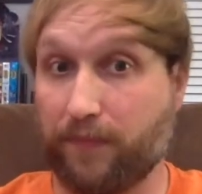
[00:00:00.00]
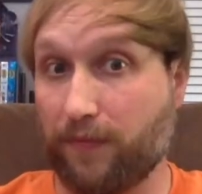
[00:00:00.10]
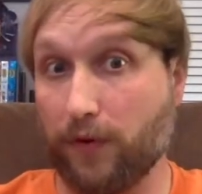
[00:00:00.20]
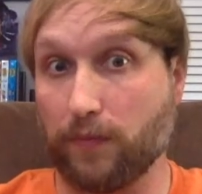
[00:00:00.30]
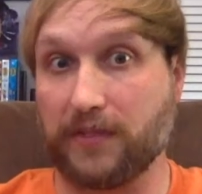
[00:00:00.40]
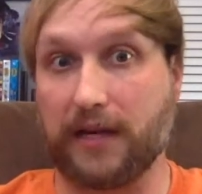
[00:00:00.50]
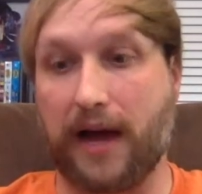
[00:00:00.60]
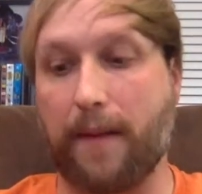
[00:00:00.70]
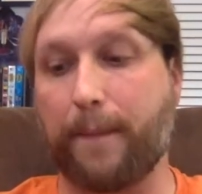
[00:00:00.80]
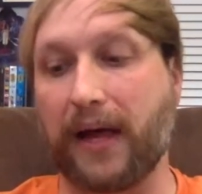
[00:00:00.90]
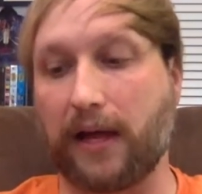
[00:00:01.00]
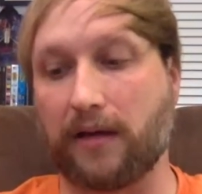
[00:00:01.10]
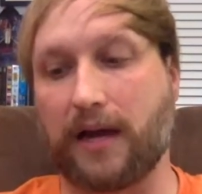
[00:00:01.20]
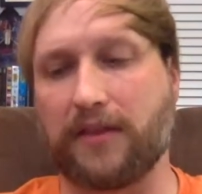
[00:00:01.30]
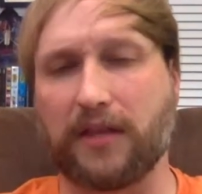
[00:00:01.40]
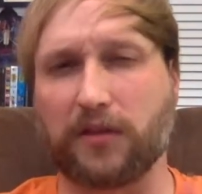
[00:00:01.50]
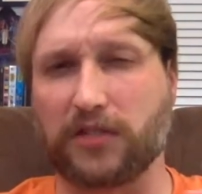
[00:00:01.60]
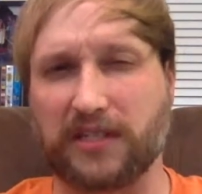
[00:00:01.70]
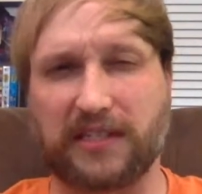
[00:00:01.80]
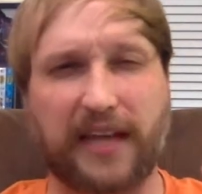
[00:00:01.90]
films that got banned, and I think
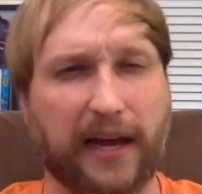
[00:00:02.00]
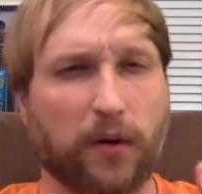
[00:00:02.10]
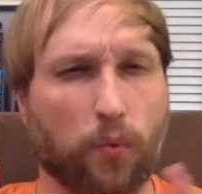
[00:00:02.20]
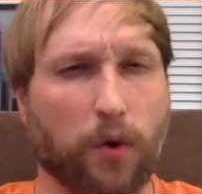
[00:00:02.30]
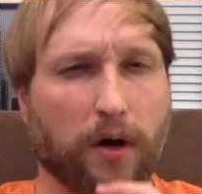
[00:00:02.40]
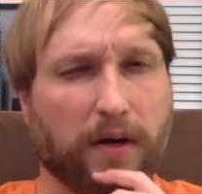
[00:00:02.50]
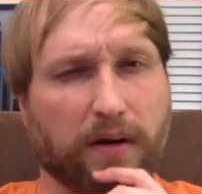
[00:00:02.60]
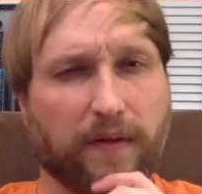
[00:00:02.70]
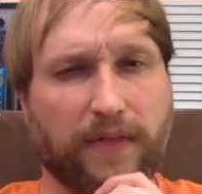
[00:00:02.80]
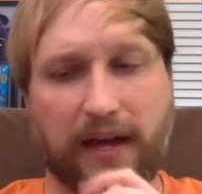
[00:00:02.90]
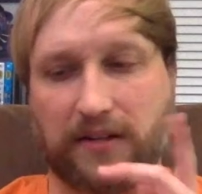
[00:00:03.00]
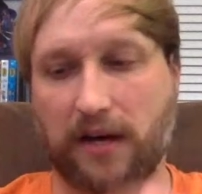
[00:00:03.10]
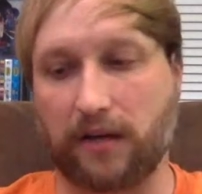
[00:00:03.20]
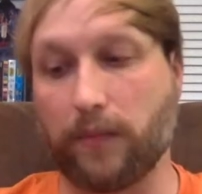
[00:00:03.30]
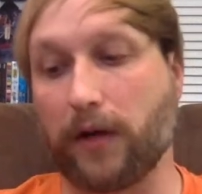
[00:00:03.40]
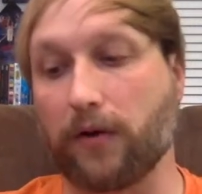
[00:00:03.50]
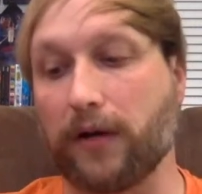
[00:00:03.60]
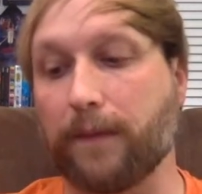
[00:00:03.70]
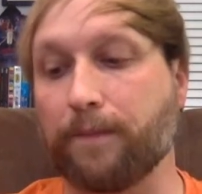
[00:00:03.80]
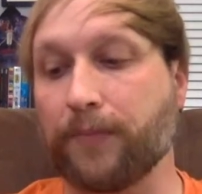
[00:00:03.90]
there's a second one of that
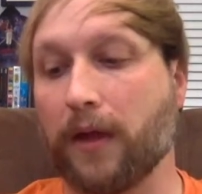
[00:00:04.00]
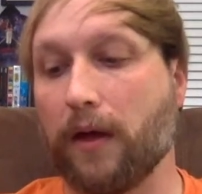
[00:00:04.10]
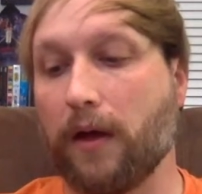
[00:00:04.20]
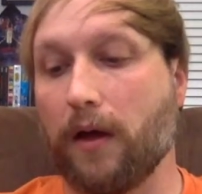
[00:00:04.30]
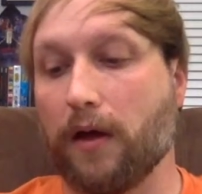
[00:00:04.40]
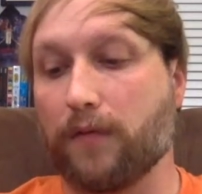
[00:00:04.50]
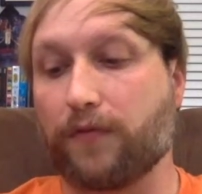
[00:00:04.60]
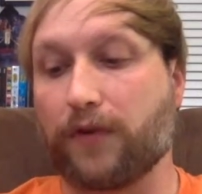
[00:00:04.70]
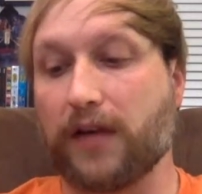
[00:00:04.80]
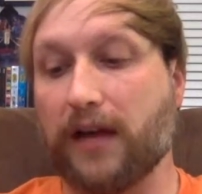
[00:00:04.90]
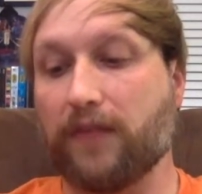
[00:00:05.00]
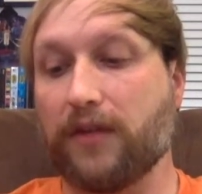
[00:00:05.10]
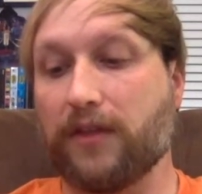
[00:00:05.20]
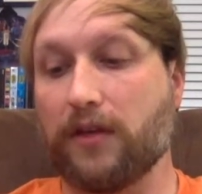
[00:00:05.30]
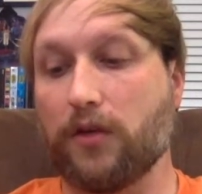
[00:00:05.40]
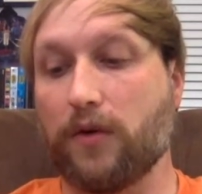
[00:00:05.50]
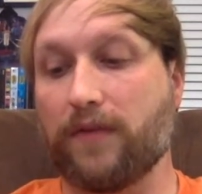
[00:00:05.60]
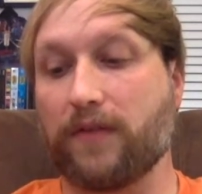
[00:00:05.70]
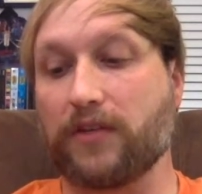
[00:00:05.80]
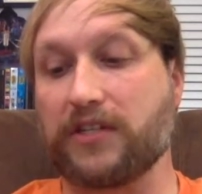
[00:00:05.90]
documentary. Forget Everything You Have
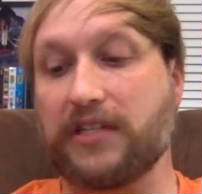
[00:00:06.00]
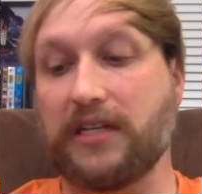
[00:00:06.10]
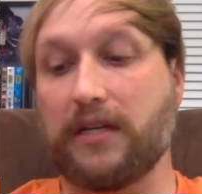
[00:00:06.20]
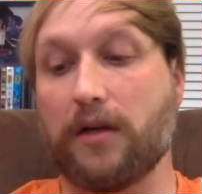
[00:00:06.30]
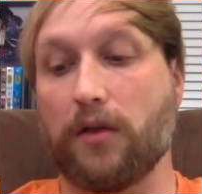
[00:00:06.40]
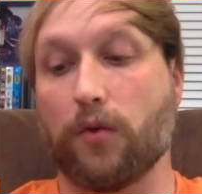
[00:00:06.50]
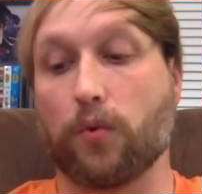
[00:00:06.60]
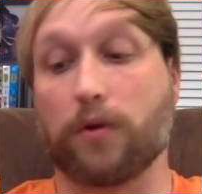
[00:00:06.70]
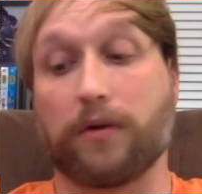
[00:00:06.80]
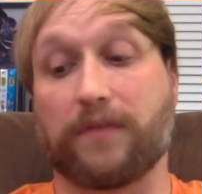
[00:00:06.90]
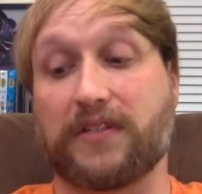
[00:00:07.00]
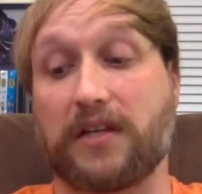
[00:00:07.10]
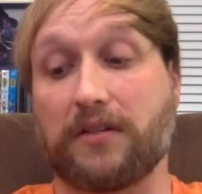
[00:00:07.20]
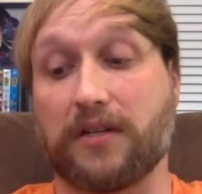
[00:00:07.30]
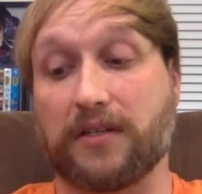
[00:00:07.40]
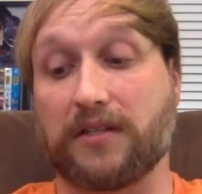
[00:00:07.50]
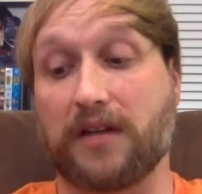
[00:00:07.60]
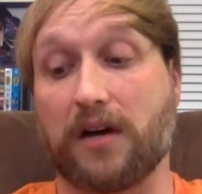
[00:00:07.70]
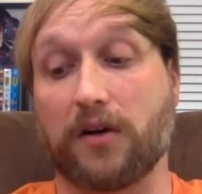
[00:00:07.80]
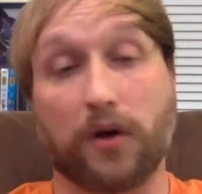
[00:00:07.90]
Ever Seen, The World of Santa
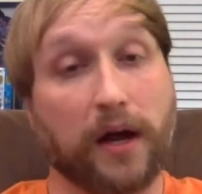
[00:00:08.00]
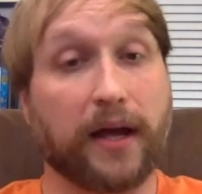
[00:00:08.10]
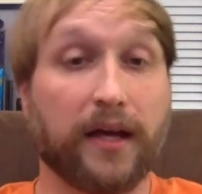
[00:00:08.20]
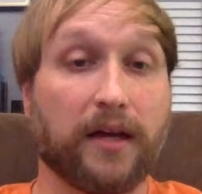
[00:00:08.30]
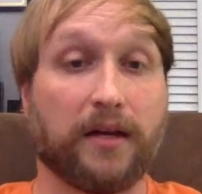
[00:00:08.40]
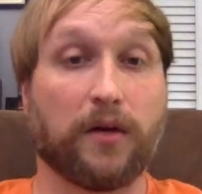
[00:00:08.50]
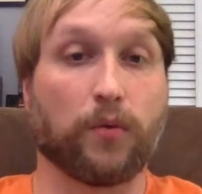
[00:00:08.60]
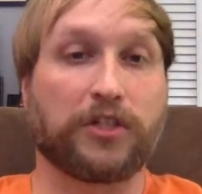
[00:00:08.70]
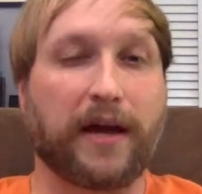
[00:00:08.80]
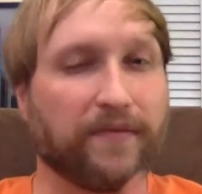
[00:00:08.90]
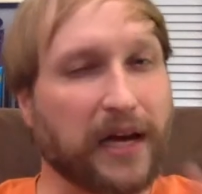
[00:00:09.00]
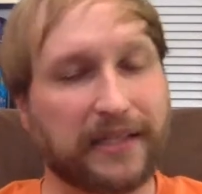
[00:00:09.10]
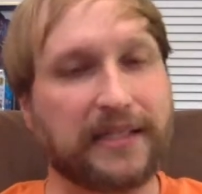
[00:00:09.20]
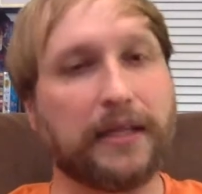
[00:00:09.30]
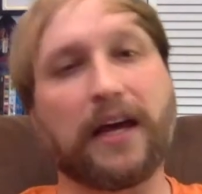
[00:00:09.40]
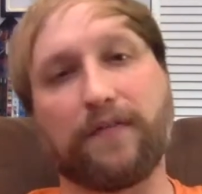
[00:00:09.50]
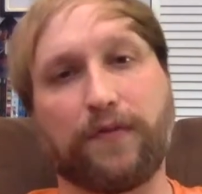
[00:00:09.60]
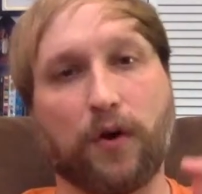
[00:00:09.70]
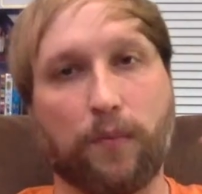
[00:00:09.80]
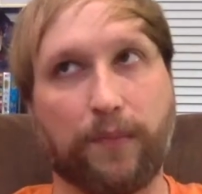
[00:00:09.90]
Sangre, which I have not seen that
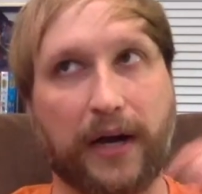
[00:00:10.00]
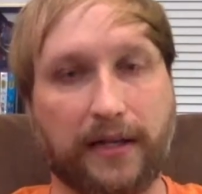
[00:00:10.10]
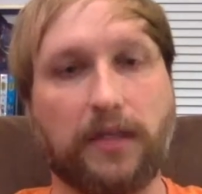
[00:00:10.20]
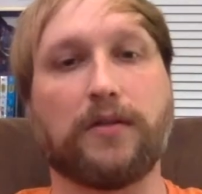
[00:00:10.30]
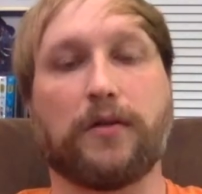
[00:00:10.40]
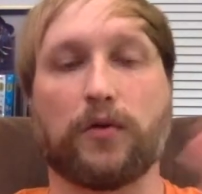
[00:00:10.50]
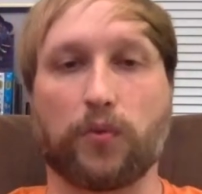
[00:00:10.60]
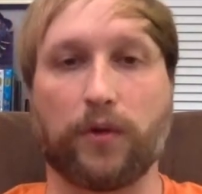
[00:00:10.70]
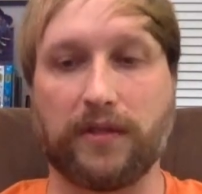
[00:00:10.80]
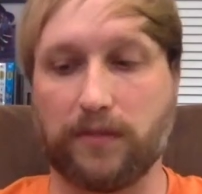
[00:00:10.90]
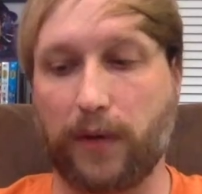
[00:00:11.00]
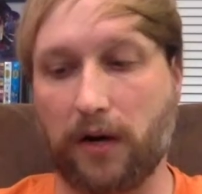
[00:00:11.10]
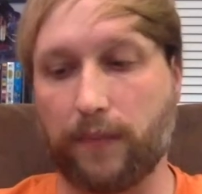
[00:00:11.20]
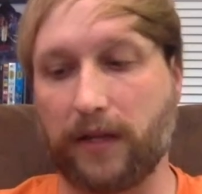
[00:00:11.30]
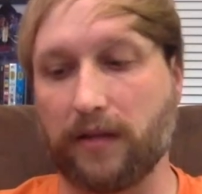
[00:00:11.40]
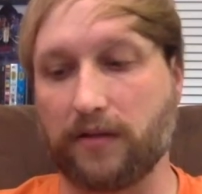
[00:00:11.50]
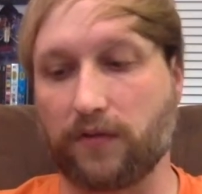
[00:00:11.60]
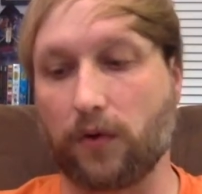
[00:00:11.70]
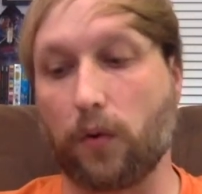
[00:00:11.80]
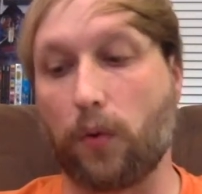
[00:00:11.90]
film, but I need to. It's one that's been on my list
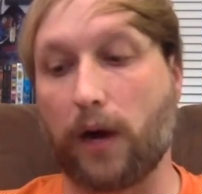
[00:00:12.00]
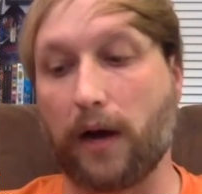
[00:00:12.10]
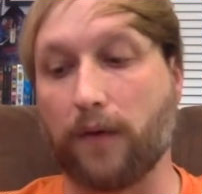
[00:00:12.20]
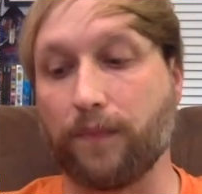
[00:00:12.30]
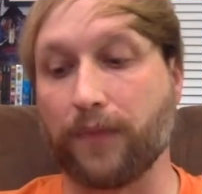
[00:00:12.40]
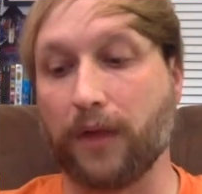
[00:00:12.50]
for a while.